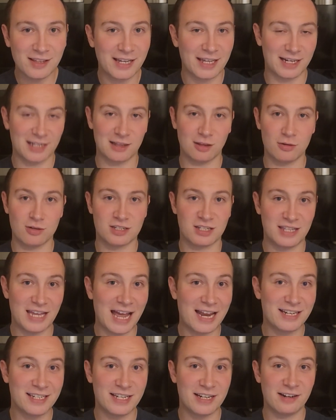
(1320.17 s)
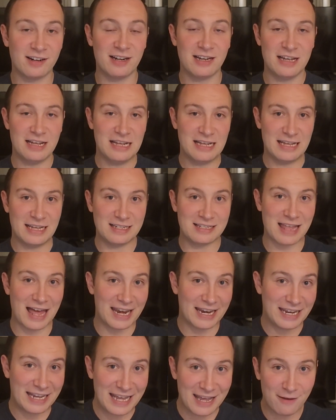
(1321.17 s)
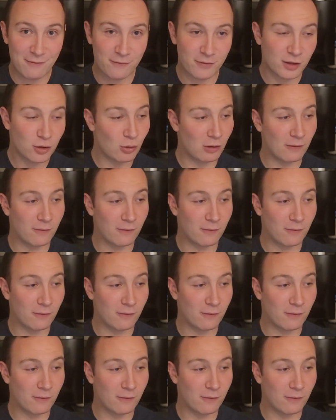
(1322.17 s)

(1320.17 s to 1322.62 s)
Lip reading: getting close to the end here, is that if your